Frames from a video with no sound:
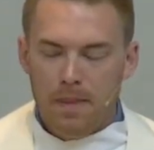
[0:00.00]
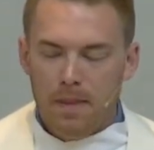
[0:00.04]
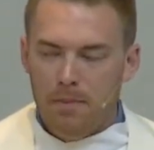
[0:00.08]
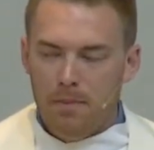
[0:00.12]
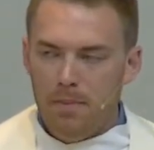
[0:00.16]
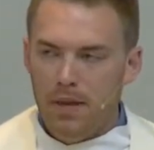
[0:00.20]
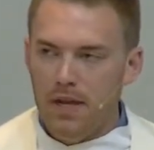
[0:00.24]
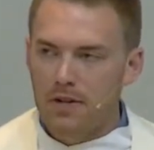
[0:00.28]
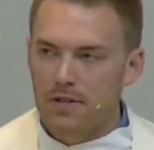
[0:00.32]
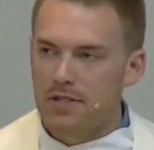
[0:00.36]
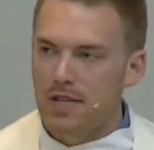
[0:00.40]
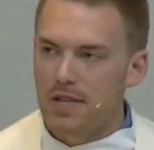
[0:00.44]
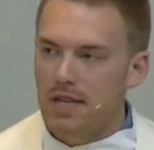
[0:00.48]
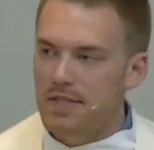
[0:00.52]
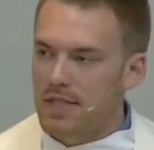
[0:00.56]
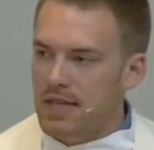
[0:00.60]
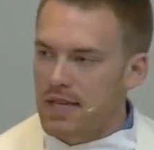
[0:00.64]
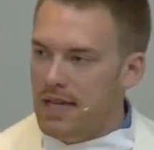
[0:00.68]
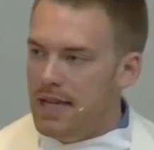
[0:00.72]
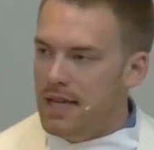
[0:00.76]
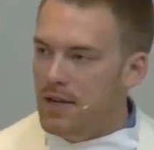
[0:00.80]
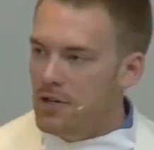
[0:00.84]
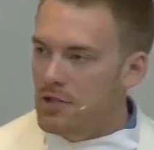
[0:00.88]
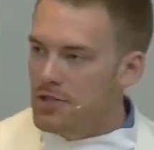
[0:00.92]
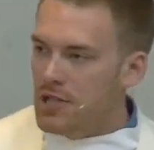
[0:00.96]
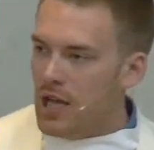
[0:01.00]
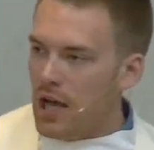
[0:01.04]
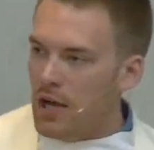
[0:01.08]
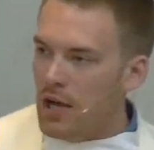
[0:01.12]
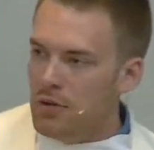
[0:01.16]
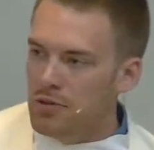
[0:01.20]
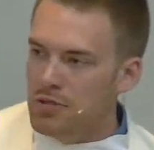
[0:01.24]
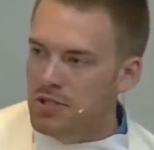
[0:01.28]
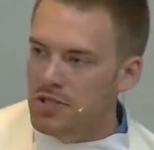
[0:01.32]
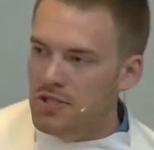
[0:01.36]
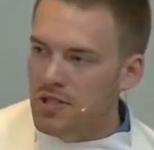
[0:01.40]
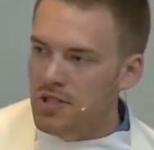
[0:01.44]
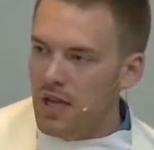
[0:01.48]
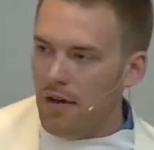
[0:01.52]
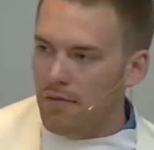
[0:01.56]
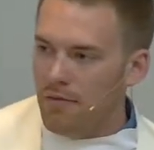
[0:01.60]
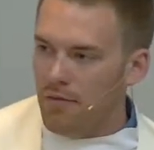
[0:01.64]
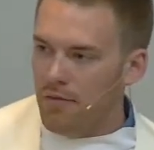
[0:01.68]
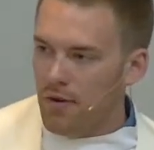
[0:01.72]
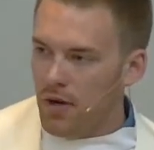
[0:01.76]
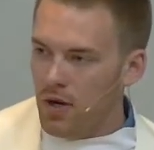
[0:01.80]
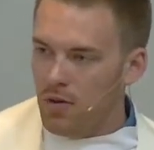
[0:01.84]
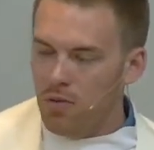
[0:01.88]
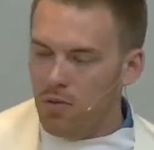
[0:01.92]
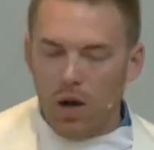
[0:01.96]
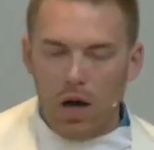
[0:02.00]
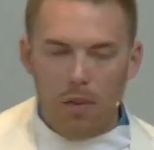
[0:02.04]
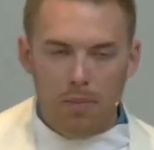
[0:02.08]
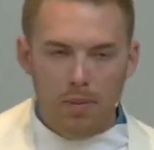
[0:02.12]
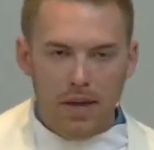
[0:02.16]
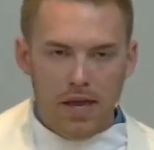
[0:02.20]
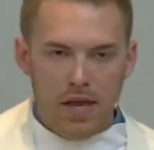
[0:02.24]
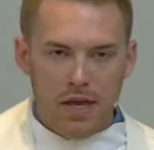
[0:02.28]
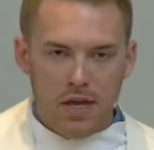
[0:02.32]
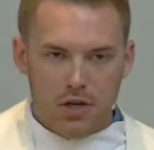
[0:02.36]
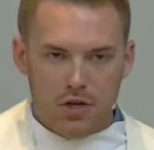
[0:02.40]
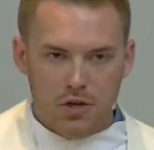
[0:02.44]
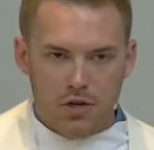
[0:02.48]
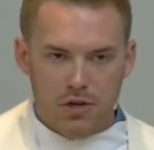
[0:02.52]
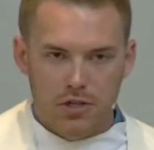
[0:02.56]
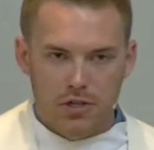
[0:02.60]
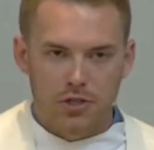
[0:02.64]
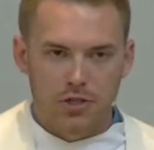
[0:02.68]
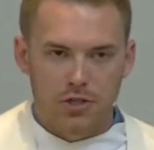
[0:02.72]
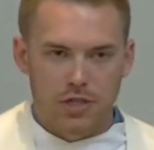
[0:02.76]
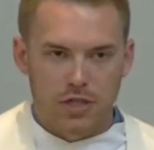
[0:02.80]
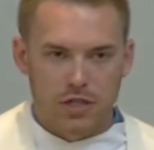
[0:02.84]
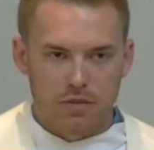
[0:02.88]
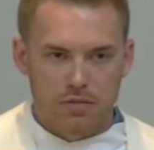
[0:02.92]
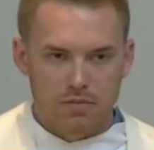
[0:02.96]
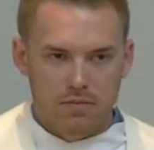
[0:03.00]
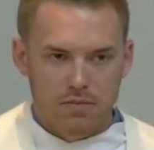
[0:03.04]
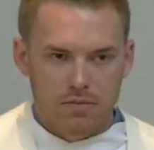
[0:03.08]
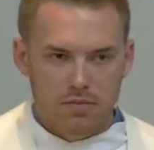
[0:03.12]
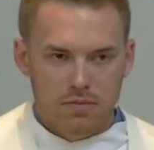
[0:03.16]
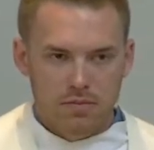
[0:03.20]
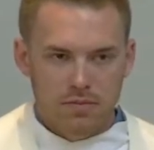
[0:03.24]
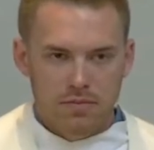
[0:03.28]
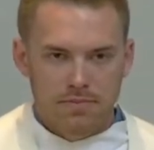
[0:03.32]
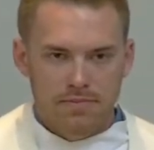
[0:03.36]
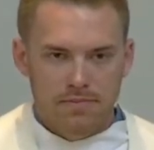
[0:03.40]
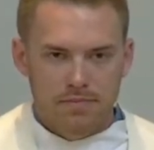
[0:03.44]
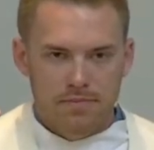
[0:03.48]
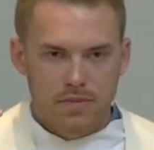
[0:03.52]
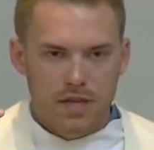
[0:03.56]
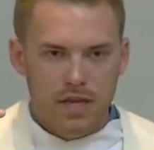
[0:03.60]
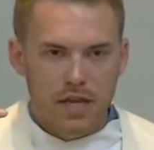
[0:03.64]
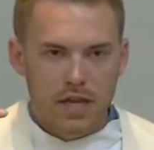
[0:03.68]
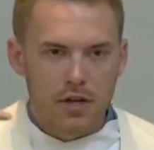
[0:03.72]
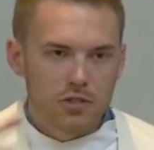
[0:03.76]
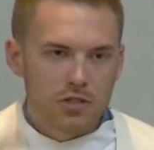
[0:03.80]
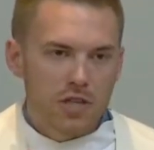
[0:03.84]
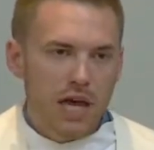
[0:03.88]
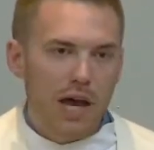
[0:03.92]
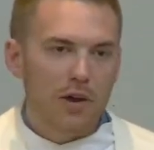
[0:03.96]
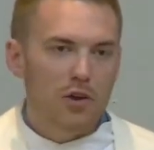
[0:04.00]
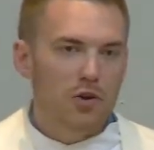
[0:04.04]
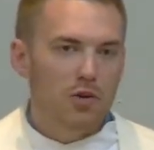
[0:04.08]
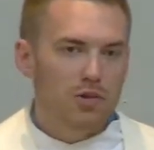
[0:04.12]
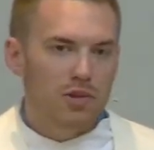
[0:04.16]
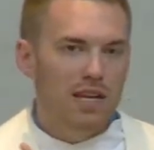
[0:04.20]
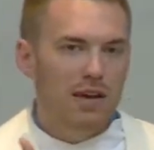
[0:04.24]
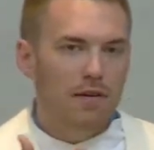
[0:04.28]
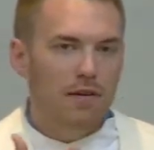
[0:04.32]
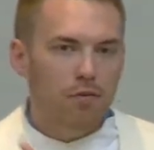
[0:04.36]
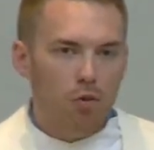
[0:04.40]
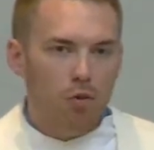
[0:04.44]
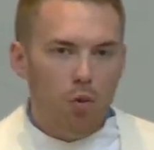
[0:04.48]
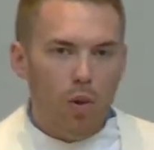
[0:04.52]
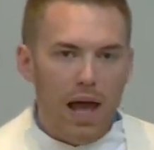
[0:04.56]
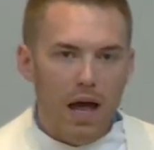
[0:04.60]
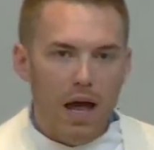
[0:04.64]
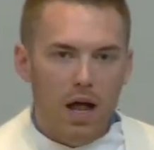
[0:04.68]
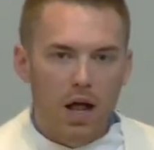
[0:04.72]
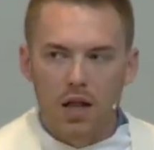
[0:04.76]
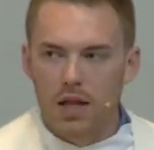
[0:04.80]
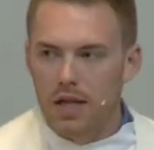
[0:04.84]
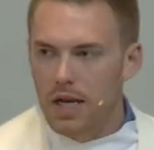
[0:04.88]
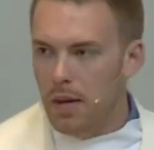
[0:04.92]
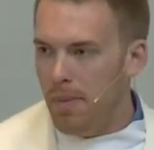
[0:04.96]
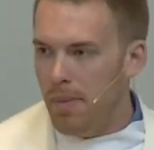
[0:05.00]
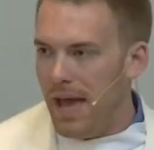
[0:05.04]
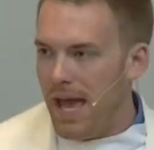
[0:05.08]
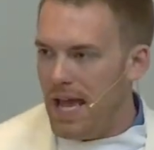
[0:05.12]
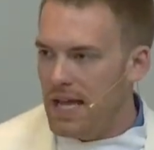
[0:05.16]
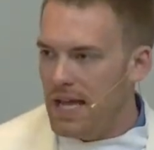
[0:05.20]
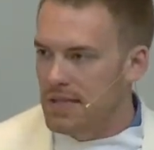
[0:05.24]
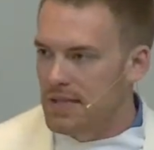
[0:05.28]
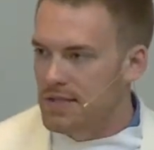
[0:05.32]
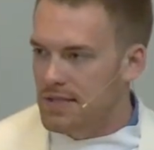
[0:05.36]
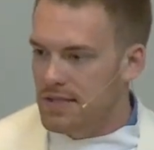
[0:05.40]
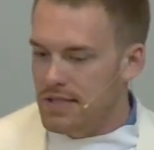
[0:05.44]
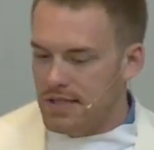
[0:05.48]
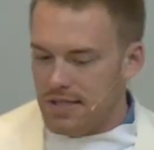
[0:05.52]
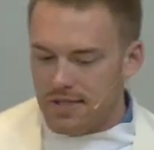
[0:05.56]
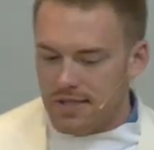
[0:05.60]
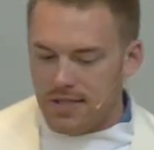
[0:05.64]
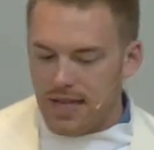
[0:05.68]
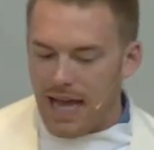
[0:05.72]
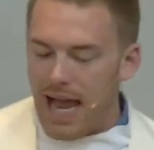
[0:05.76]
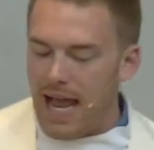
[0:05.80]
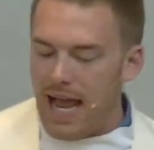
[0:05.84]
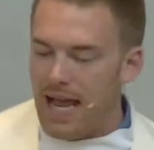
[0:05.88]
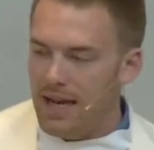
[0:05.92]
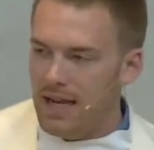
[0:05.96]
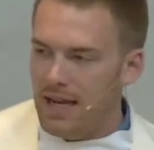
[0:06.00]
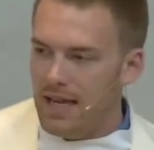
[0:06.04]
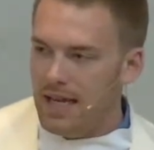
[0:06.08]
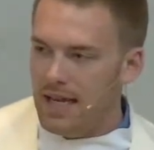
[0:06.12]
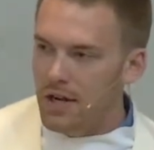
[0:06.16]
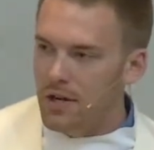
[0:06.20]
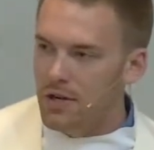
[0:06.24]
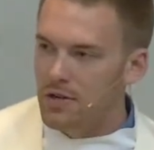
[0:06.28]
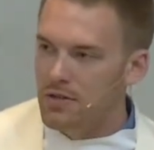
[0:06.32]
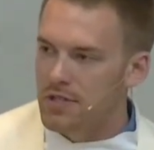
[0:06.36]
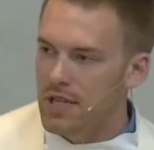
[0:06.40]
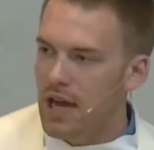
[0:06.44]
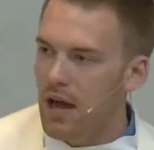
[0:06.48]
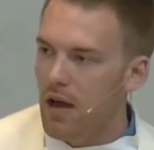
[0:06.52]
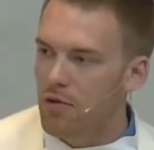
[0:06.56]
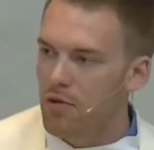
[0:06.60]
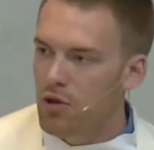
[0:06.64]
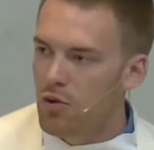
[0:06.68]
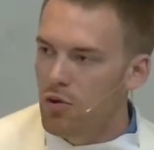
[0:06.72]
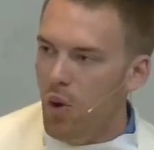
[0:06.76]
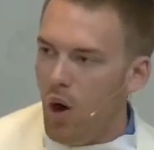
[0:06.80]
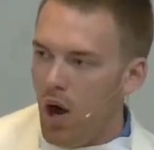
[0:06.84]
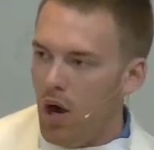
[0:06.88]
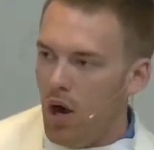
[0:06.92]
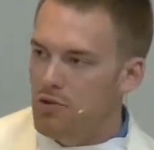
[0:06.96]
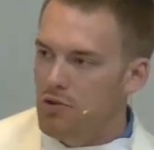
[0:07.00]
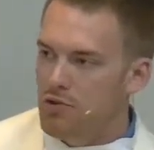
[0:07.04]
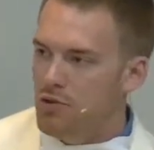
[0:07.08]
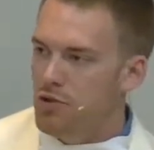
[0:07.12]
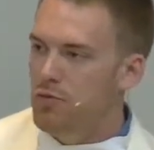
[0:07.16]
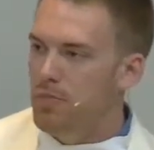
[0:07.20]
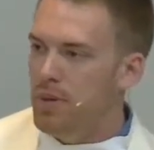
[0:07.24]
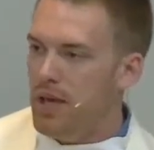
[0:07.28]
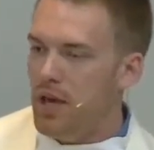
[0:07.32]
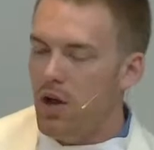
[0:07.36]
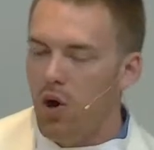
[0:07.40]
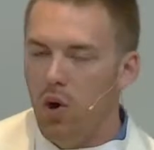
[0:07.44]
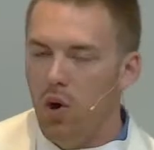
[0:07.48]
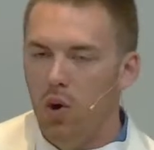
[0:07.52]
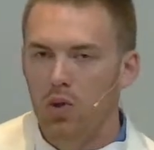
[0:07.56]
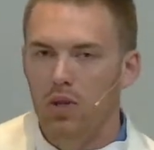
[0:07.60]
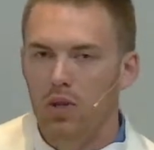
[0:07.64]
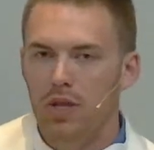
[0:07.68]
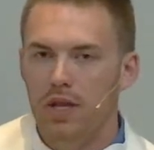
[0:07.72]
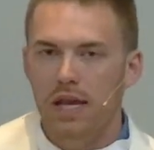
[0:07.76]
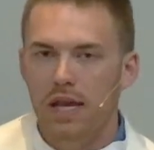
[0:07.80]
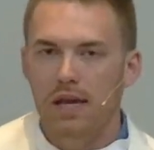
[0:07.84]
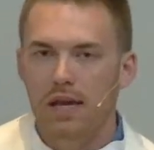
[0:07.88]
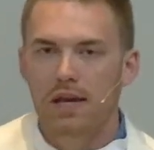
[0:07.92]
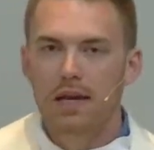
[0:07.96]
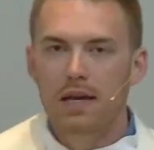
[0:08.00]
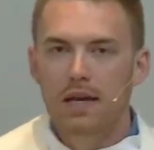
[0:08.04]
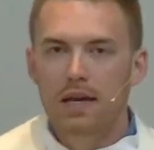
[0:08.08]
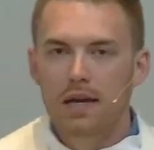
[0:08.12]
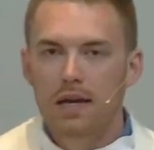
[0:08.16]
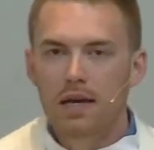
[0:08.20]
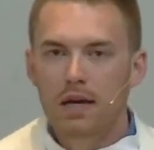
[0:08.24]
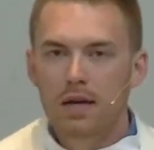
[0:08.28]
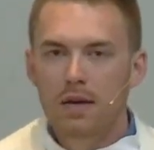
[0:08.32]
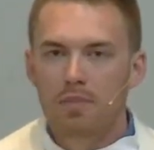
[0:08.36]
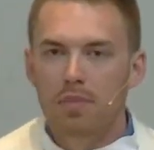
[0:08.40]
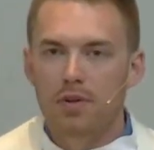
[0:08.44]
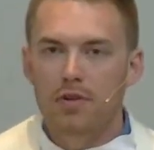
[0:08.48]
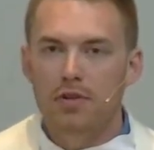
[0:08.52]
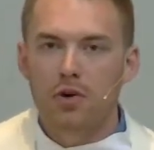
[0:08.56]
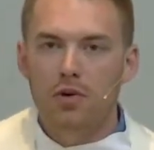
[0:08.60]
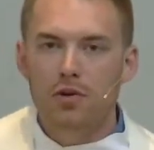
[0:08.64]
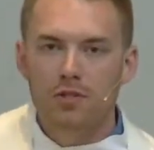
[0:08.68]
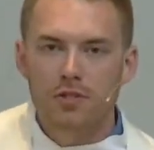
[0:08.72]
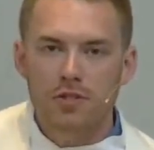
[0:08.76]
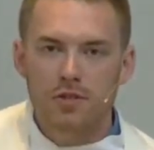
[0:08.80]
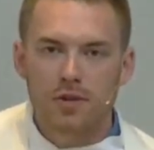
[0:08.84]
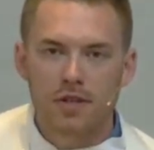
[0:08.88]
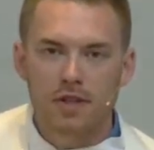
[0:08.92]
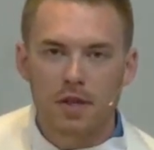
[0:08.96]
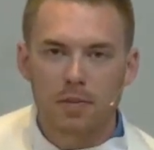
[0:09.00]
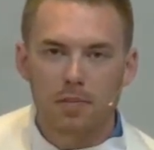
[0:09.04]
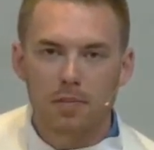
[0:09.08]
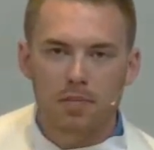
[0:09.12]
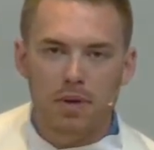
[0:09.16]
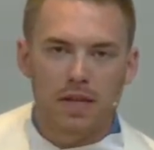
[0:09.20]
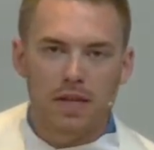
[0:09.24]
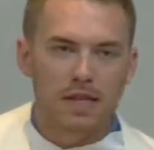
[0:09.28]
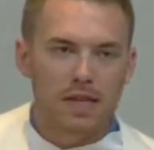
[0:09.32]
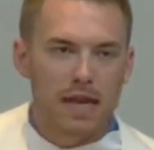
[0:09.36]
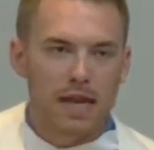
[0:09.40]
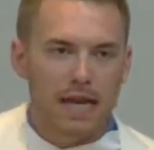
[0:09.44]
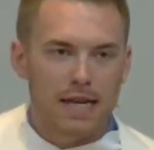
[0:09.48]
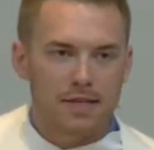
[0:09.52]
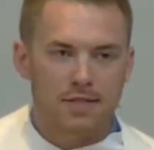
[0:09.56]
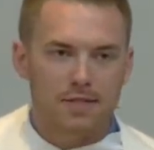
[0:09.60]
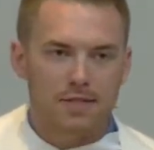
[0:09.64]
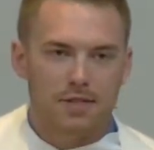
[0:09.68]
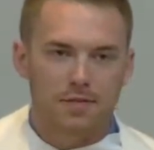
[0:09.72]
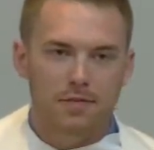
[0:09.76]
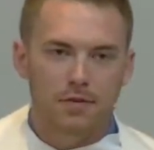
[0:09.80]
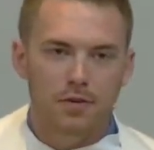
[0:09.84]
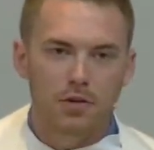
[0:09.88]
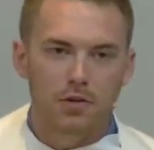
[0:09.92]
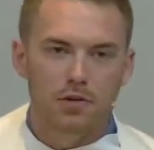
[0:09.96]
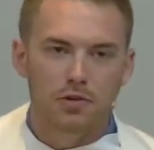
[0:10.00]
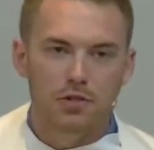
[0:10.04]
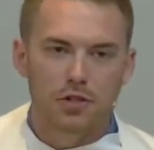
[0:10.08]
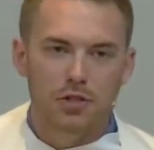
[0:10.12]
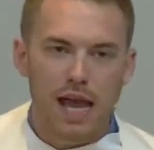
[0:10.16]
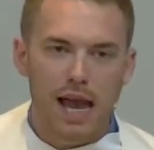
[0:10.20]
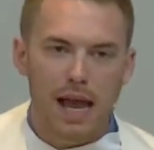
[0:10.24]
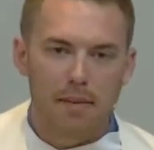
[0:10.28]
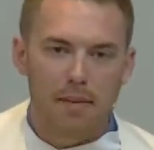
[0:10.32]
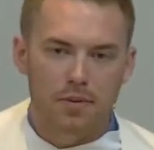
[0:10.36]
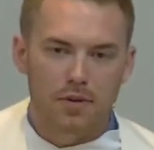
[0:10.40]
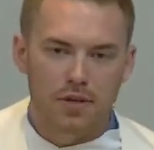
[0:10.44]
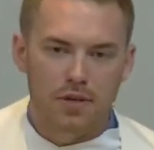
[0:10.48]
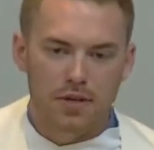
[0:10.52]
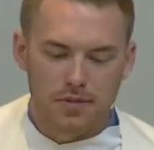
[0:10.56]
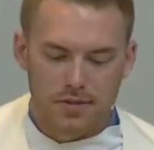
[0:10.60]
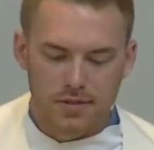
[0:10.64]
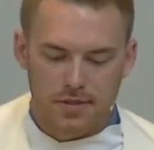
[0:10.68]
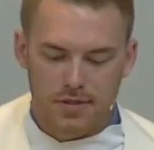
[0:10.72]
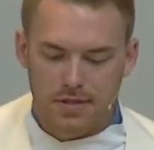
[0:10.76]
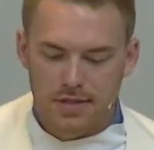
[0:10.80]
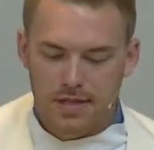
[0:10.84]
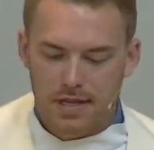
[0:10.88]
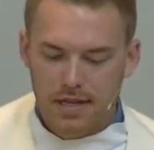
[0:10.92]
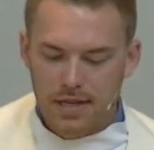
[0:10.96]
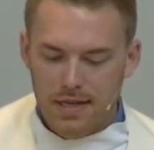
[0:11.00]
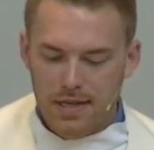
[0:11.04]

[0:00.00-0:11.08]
Peter says, Here's how you suffer while being a Christian. Here's how you live well in a pagan society. Here's how you are to be holy. But those are in the, in the next few chapters.